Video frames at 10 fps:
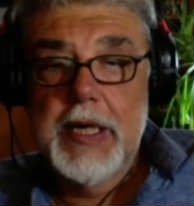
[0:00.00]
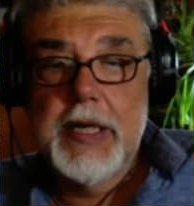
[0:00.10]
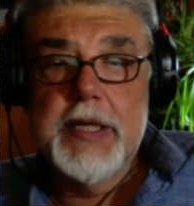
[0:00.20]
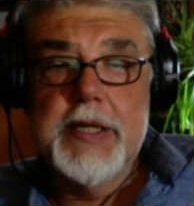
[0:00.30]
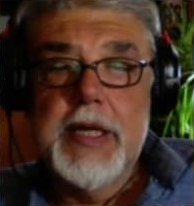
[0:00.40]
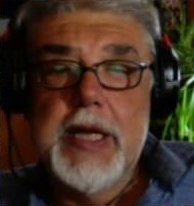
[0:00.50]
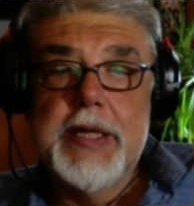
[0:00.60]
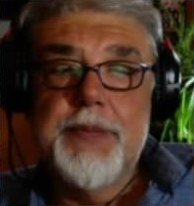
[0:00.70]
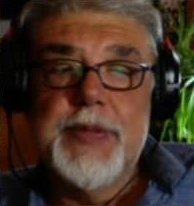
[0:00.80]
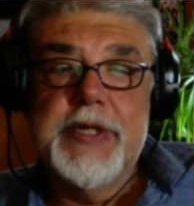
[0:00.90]
in any
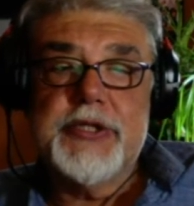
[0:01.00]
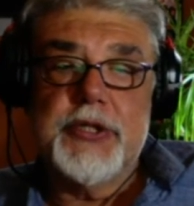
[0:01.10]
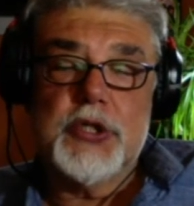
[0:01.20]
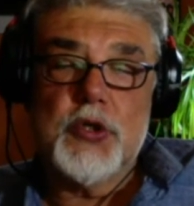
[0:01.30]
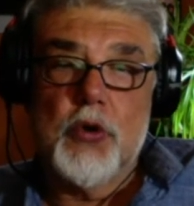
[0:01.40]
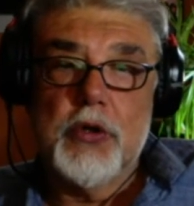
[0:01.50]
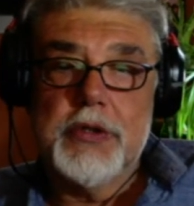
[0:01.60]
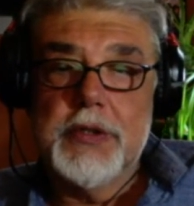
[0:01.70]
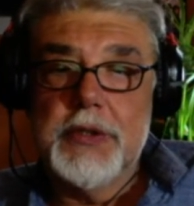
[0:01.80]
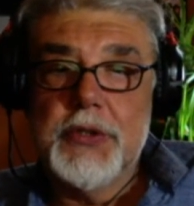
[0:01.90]
beach resort,
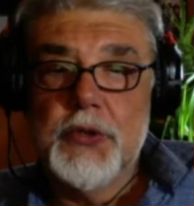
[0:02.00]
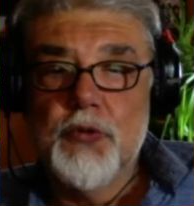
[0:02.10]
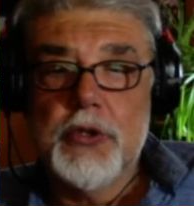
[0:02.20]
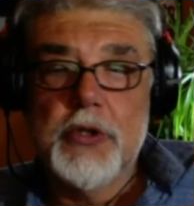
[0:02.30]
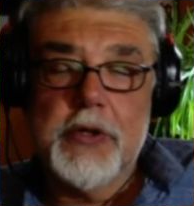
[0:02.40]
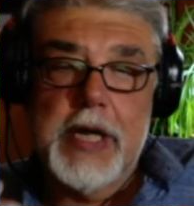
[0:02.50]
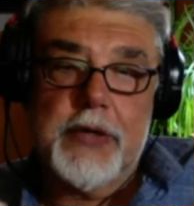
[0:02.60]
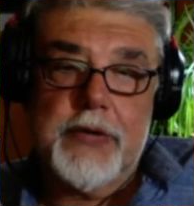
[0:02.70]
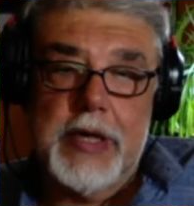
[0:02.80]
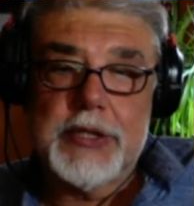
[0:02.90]
you would look
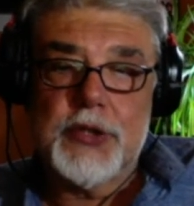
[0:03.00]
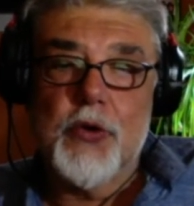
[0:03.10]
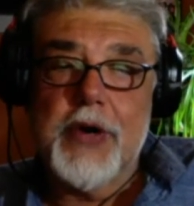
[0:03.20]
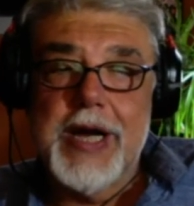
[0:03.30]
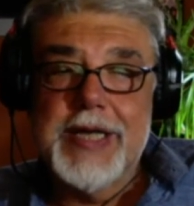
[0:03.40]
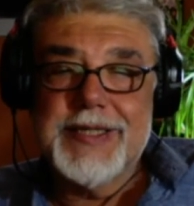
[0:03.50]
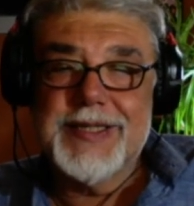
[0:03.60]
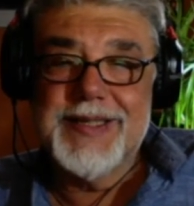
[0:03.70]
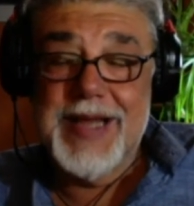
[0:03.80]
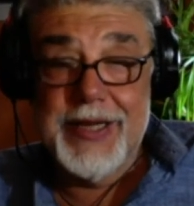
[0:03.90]
across the
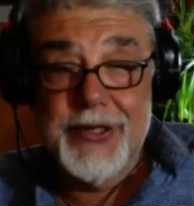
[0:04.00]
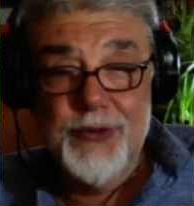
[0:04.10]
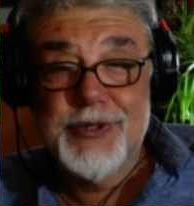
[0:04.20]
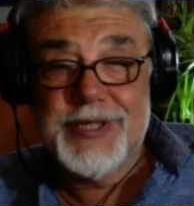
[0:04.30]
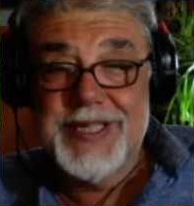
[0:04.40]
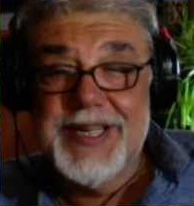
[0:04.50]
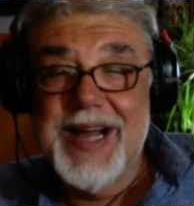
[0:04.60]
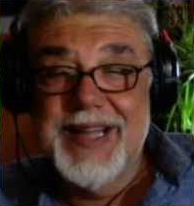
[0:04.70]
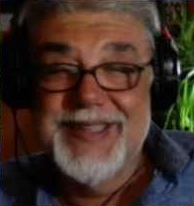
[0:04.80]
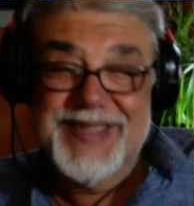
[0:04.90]
horizon and you would see
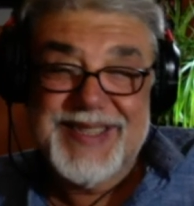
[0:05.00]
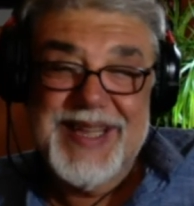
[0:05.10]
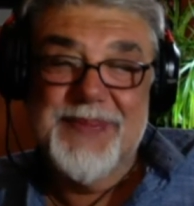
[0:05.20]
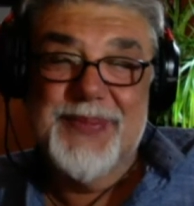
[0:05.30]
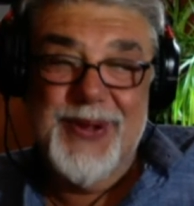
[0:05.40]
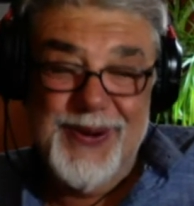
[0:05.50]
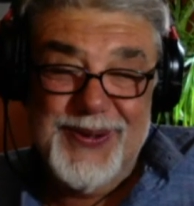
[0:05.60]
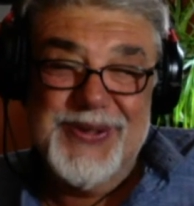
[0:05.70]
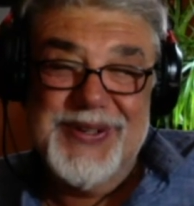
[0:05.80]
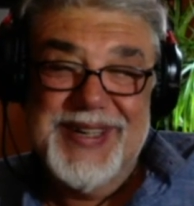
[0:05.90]
islands, they belong to
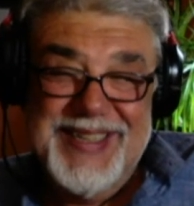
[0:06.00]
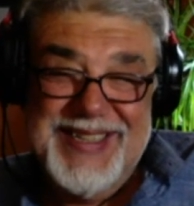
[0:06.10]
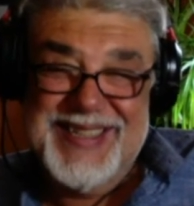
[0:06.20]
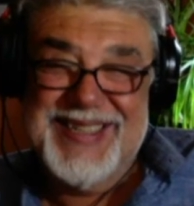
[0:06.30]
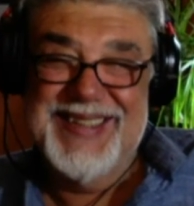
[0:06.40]
Greece.